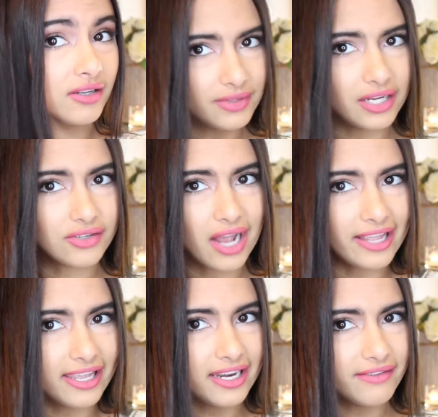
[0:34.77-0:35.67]
There,
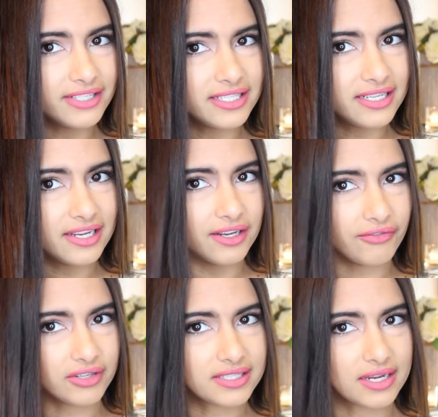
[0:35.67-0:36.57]
I can't even see a
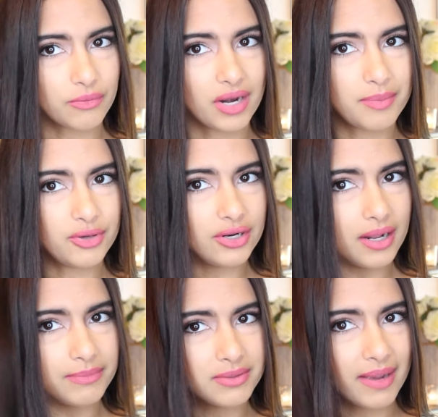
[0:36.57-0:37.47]
difference. Like when I put
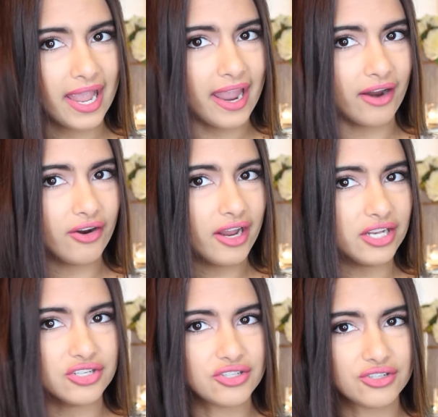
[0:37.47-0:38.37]
it up to my hair,
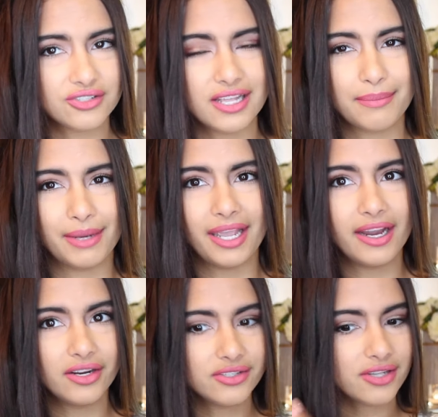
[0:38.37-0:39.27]
it just looks like my
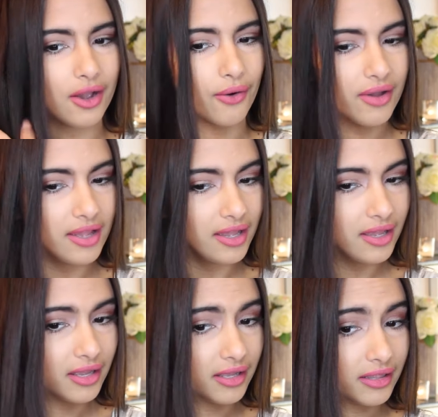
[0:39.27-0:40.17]
hair. So
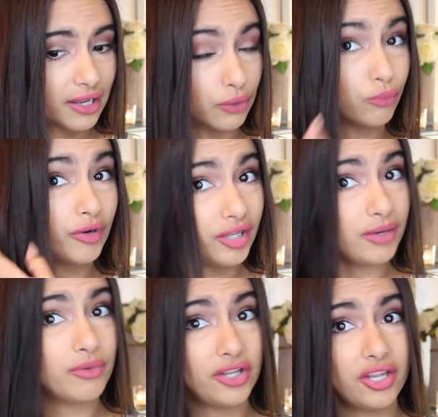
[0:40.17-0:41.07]
they're
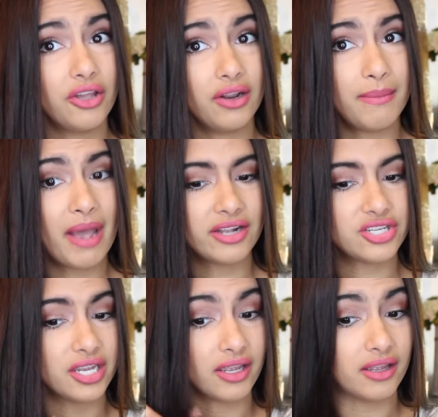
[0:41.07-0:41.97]
really, really good at
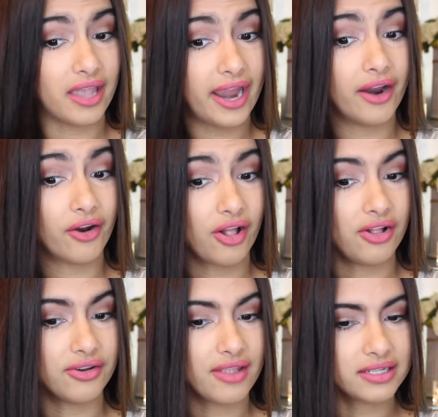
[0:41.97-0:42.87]
matching hair
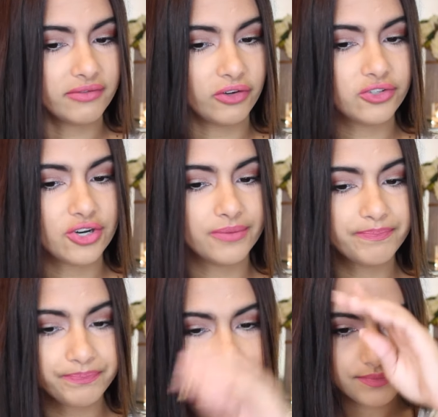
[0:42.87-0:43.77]
color, that's for sure.
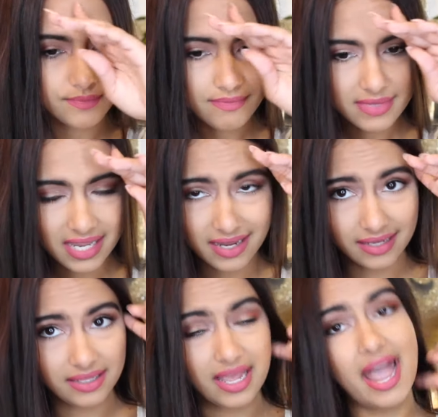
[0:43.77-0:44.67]

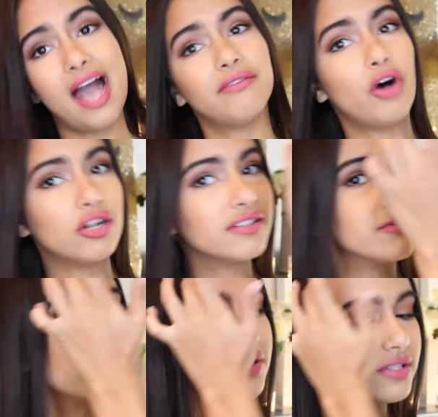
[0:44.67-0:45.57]
And they have all
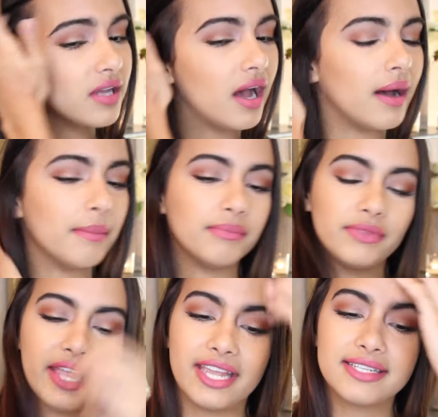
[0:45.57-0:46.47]
different
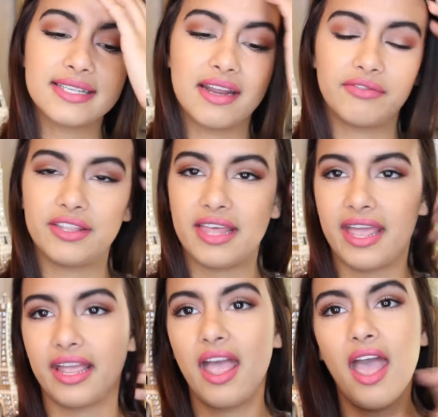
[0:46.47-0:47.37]
lengths and
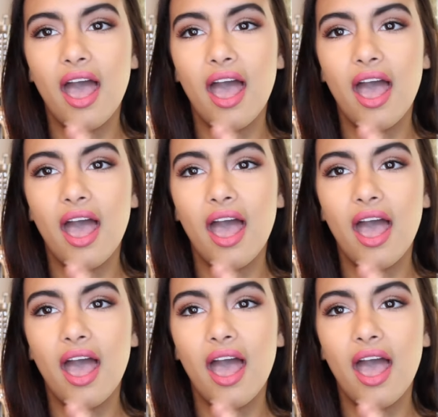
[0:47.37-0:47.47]
everything.